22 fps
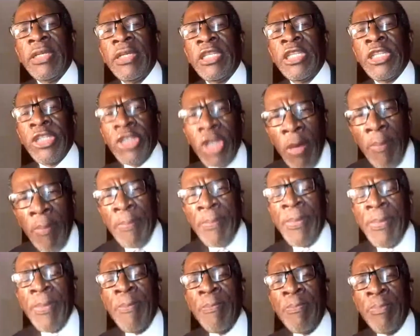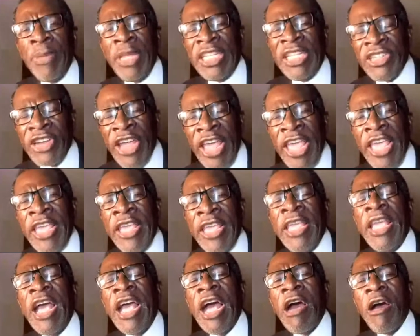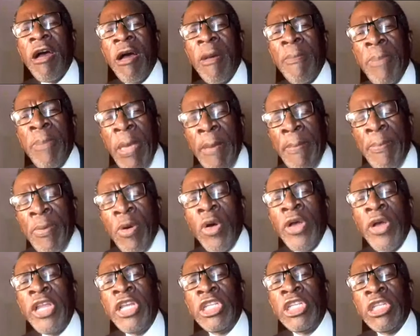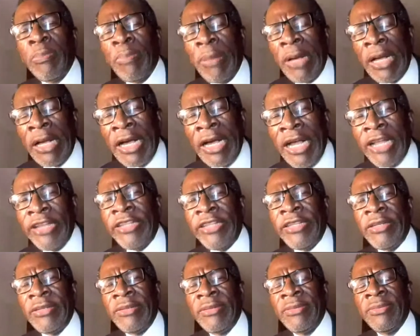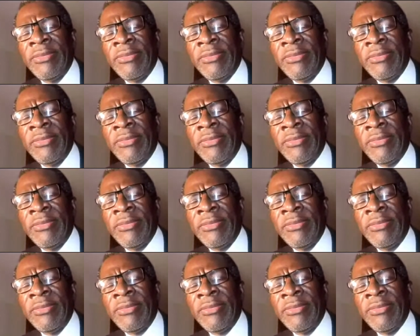Stop betraying our people in Chipangali.